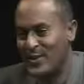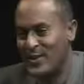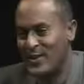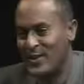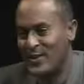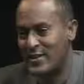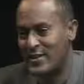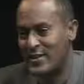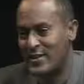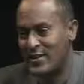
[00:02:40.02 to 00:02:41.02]
said it's
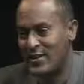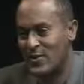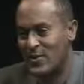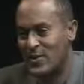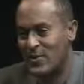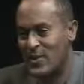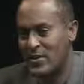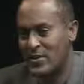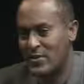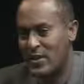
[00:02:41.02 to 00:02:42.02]
a share of
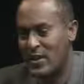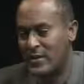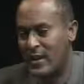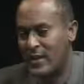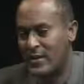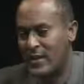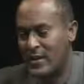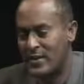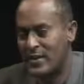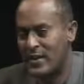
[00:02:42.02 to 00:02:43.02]
experience, but I
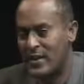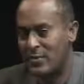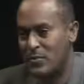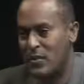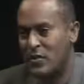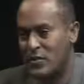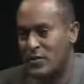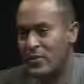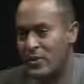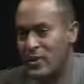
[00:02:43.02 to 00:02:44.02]
see bonus of
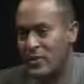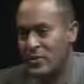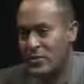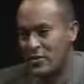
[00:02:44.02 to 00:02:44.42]
contention